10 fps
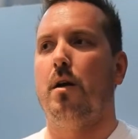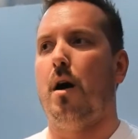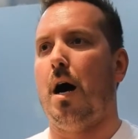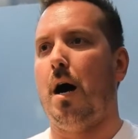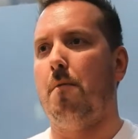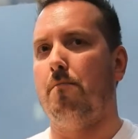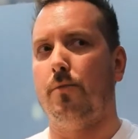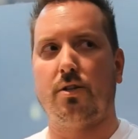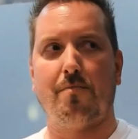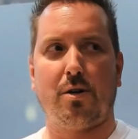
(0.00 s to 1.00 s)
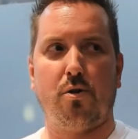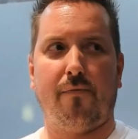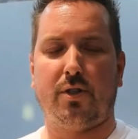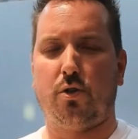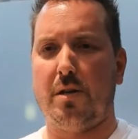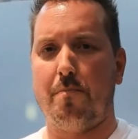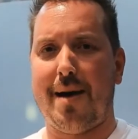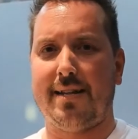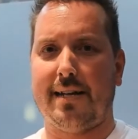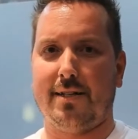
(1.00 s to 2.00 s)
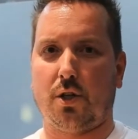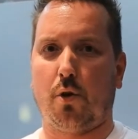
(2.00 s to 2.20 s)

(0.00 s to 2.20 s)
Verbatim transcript: Um, doesn't matter if it's good and bad that is